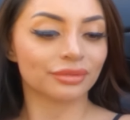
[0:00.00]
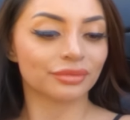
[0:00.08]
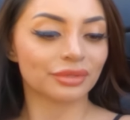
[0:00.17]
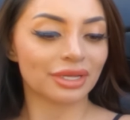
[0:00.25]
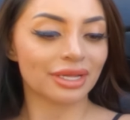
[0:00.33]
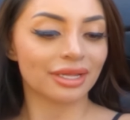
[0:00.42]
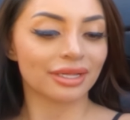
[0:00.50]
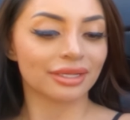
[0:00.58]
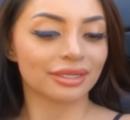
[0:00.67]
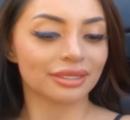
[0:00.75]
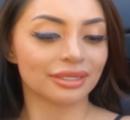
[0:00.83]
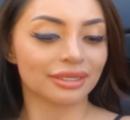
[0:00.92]

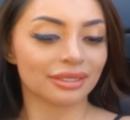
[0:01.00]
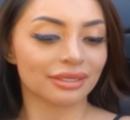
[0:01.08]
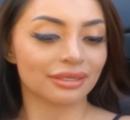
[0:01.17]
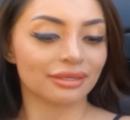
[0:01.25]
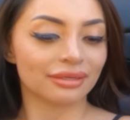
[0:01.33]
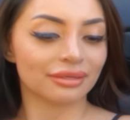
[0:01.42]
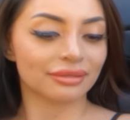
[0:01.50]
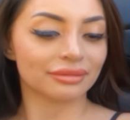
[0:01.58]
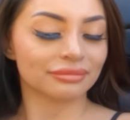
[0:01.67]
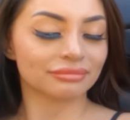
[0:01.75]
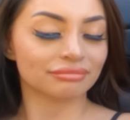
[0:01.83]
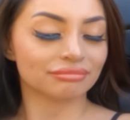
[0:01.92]

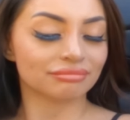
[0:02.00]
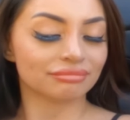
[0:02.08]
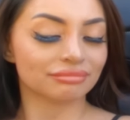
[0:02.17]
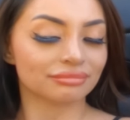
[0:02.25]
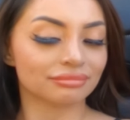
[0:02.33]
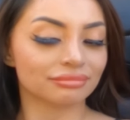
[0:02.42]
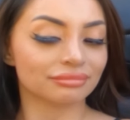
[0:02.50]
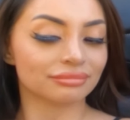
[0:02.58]
The person shown says nothing.